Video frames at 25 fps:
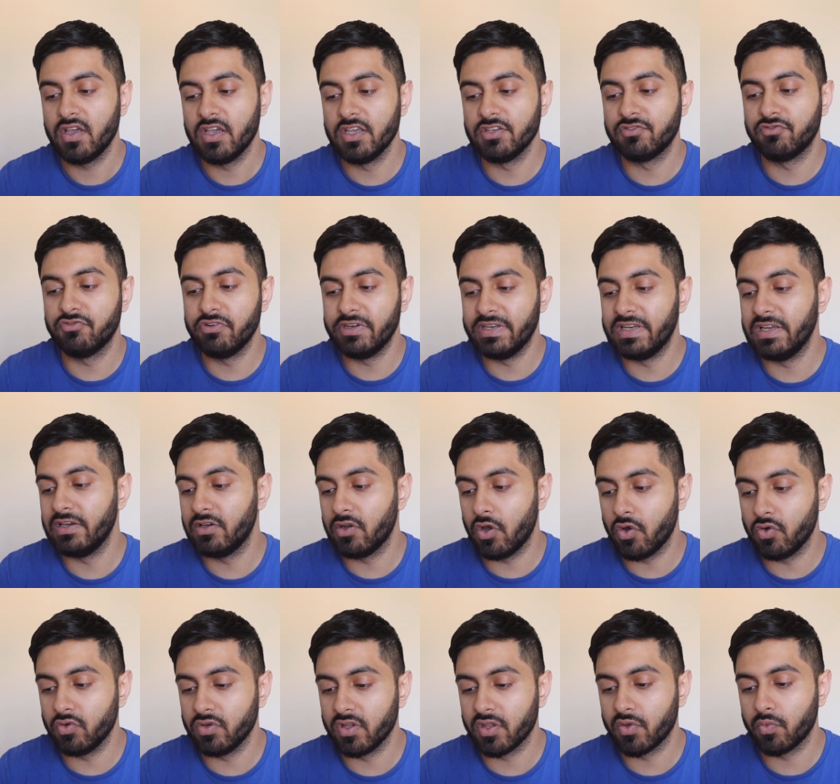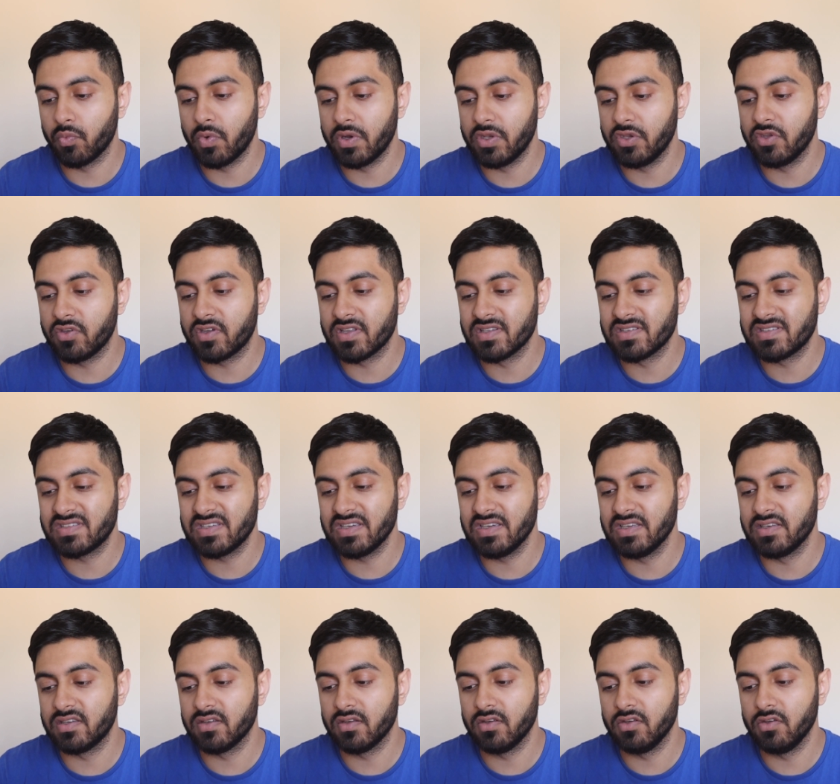is really lonely when you
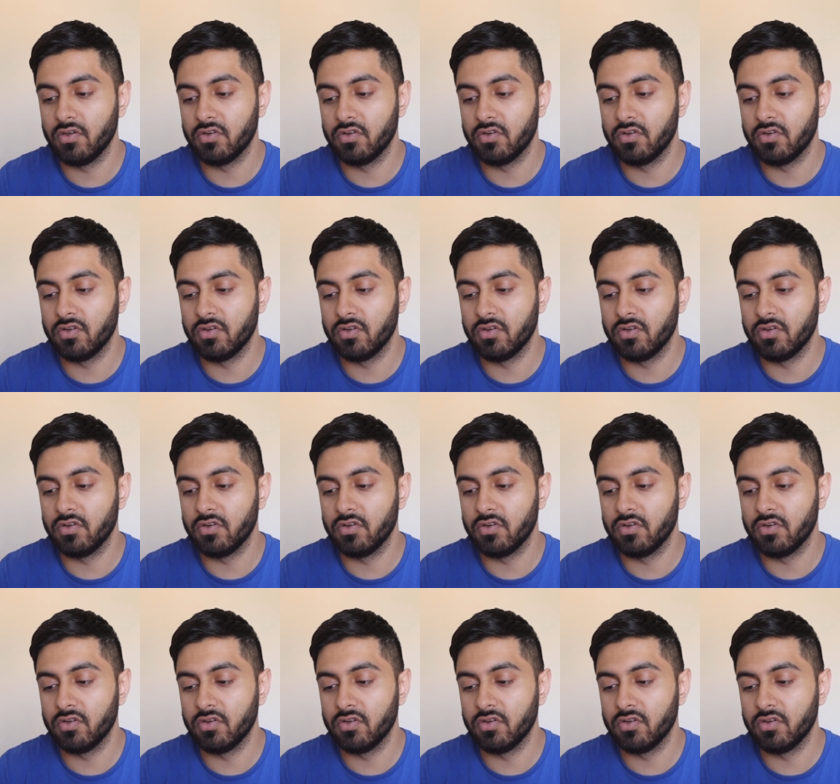concede.